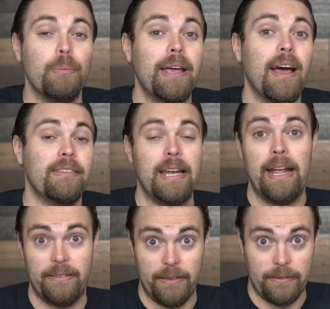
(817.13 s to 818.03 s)
My cousin
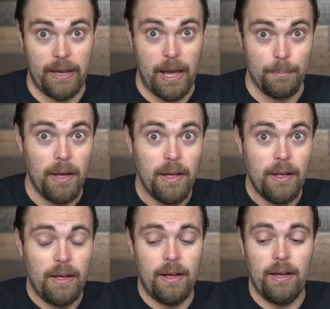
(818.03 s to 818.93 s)
hates this game.
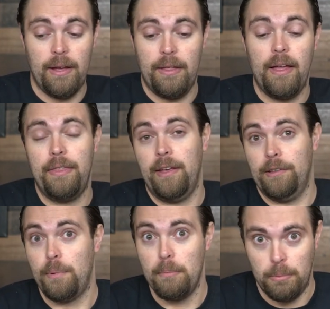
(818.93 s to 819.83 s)
Uh, I think
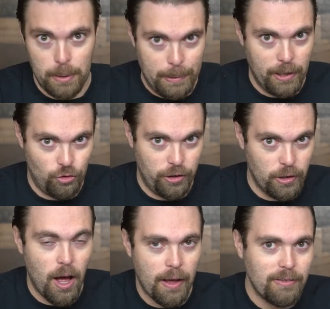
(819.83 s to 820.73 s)
it's probably because she
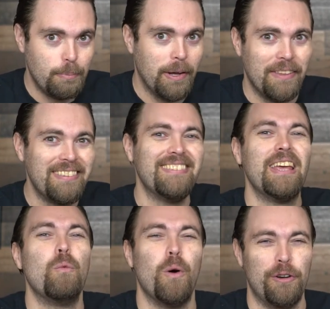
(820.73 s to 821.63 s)
lost, but this is
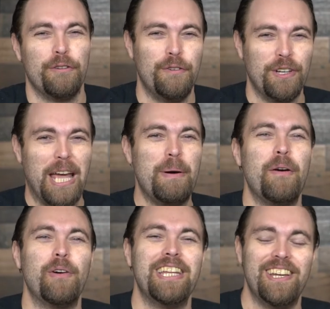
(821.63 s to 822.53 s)
a wonderful game. I
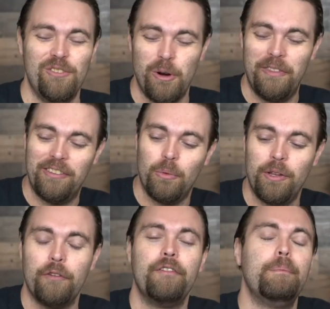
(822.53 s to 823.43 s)
really enjoyed this
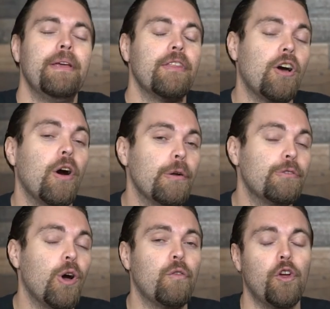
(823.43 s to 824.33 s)
one. You're flipping the
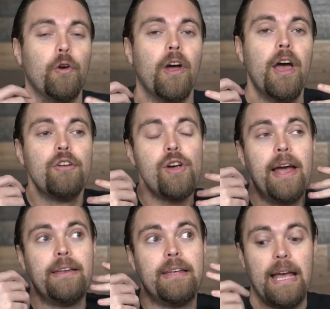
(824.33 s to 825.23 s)
cards over, you're
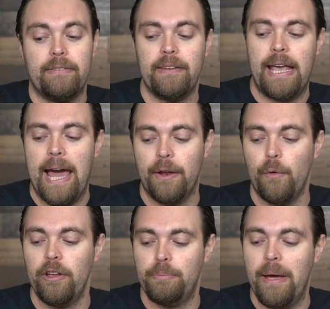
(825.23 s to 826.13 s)
trying to guess the
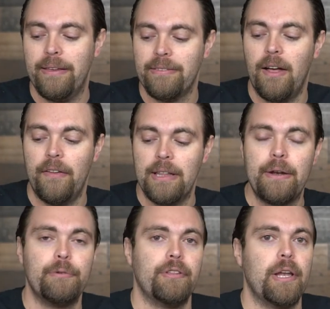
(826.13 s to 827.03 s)
categories based on the
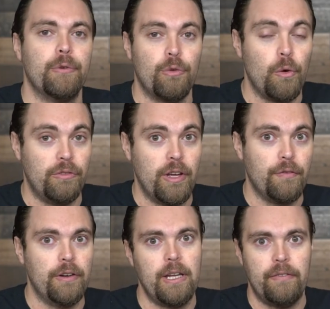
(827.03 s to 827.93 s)
letters. The letters are always
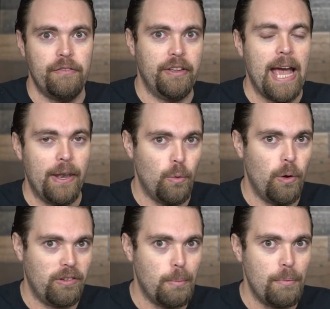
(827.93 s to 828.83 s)
different. Even if the
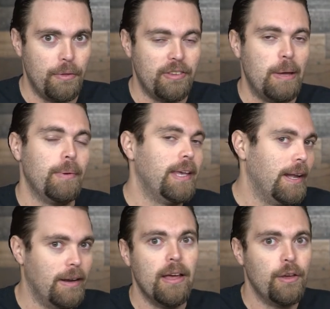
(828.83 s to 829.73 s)
categories come up the same
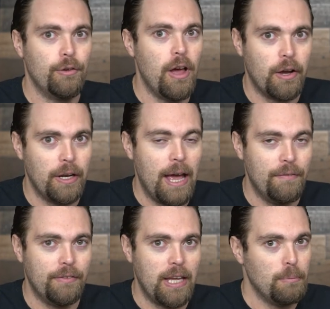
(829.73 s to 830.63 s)
again, you're not going to
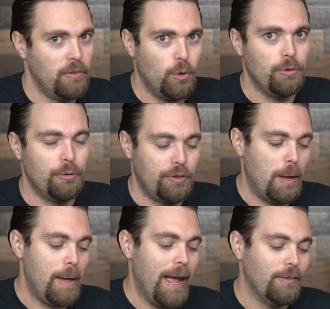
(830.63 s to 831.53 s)
have the same results or
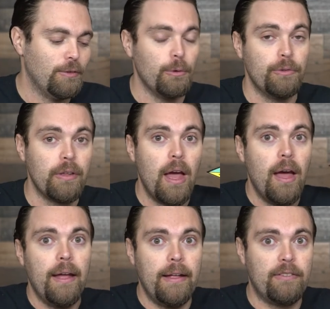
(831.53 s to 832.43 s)
same answers.
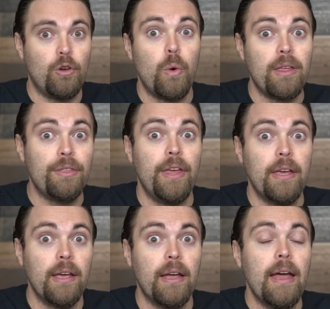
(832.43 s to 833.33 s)
It's quick
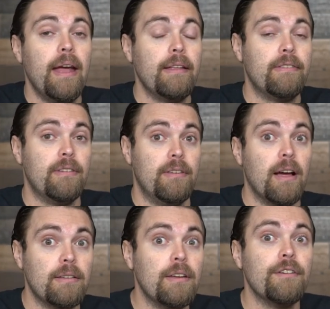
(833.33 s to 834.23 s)
thinking, it's
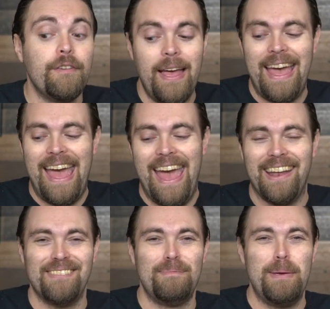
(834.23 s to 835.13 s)
deductive,
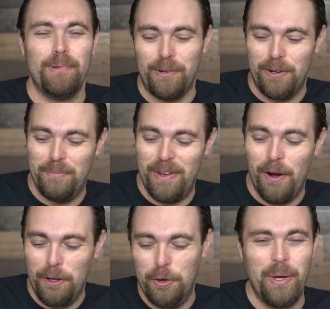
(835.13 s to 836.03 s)
and people are going to be
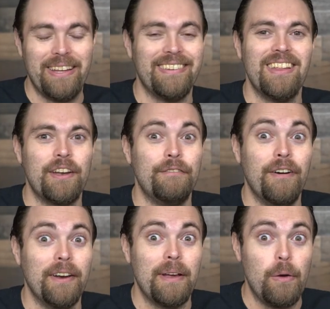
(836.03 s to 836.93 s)
arguing. It's a lot of
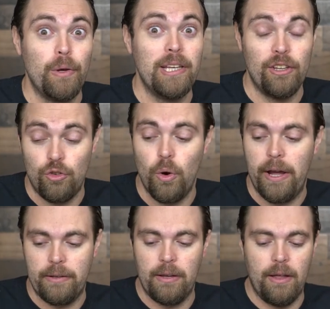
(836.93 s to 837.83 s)
fun. I really enjoy it.